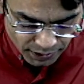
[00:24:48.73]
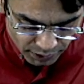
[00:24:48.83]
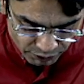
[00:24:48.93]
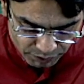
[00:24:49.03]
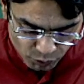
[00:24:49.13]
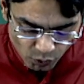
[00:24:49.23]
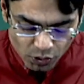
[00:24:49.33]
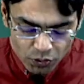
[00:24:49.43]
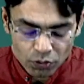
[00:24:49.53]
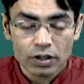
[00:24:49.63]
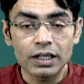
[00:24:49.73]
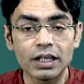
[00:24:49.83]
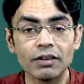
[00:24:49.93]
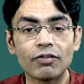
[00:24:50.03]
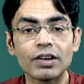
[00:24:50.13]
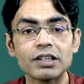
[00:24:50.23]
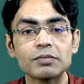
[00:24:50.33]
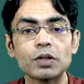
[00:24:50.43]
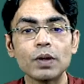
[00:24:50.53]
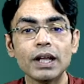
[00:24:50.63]
we move on to difference
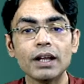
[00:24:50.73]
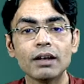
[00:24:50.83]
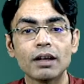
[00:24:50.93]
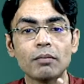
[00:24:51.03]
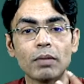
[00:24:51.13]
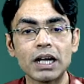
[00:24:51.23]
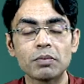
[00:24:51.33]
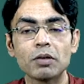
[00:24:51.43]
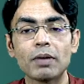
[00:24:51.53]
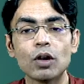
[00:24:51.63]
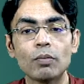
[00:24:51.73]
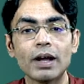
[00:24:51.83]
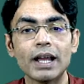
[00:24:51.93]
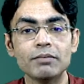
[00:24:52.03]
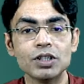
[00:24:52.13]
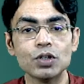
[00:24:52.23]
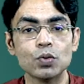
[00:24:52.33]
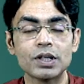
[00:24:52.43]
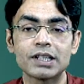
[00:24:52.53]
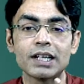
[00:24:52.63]
between multiple myeloma,
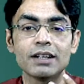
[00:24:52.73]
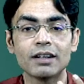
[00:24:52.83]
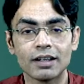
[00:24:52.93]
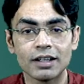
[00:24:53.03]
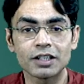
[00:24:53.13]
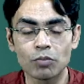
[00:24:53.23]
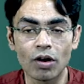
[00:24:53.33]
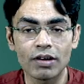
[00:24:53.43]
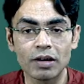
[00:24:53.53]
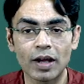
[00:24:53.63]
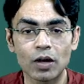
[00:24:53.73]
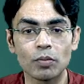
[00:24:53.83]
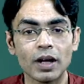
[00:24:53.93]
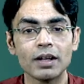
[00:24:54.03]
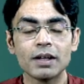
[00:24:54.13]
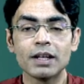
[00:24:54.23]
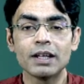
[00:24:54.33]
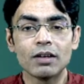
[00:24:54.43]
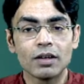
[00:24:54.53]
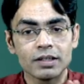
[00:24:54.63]
MGUS, and smoldering myeloma.
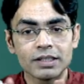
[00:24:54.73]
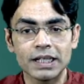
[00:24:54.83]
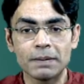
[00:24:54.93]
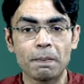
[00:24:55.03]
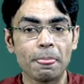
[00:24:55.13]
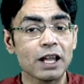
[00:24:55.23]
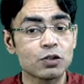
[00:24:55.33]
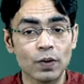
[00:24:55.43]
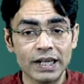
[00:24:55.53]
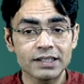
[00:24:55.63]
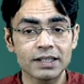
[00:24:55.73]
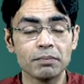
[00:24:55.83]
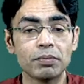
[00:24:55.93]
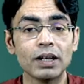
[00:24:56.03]
See, it's very simple.